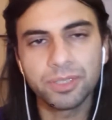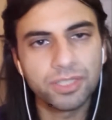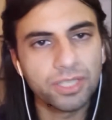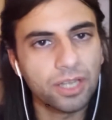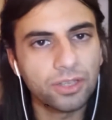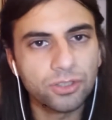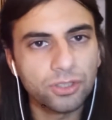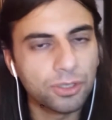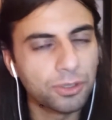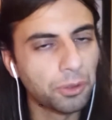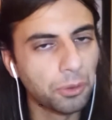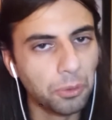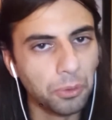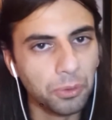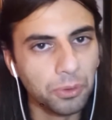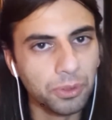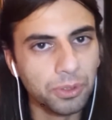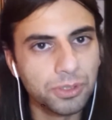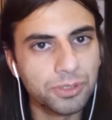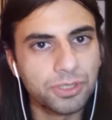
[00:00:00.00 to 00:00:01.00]
maybe
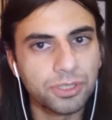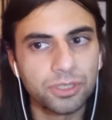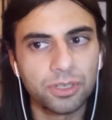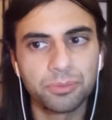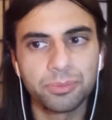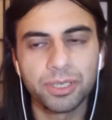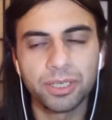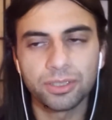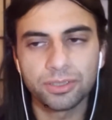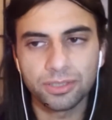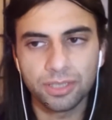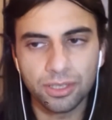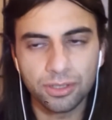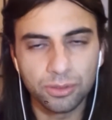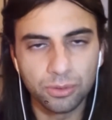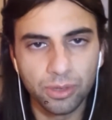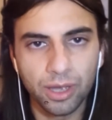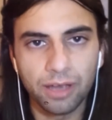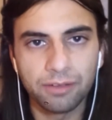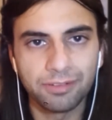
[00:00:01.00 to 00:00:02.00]
Tentacools, you know,
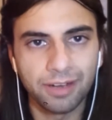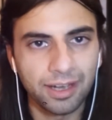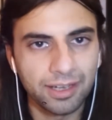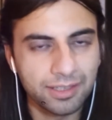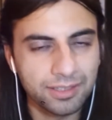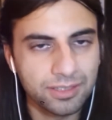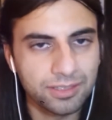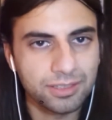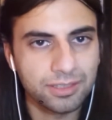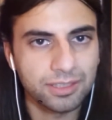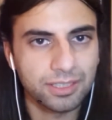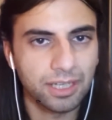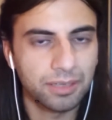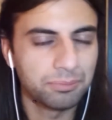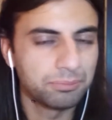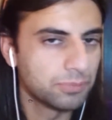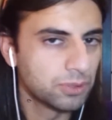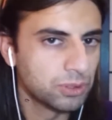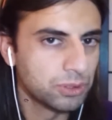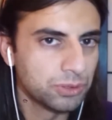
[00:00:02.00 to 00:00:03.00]
because they do have ice
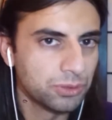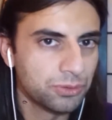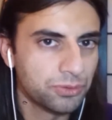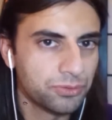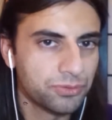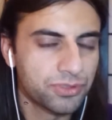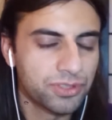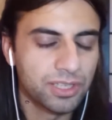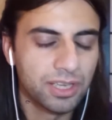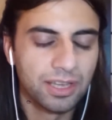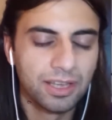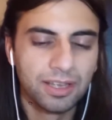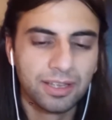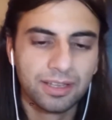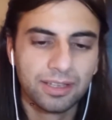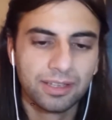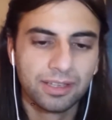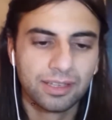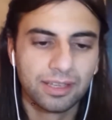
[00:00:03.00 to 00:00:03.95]
type moves.